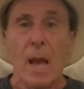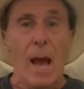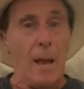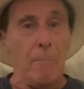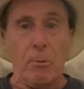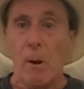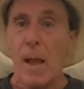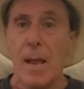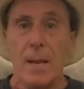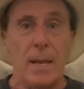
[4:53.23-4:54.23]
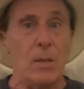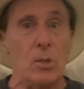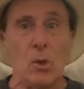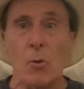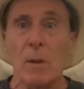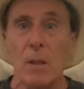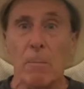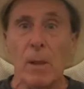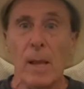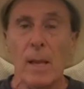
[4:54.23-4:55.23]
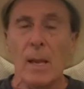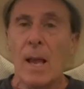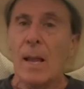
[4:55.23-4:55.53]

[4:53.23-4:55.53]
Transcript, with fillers: I prayed and He showed me the plan.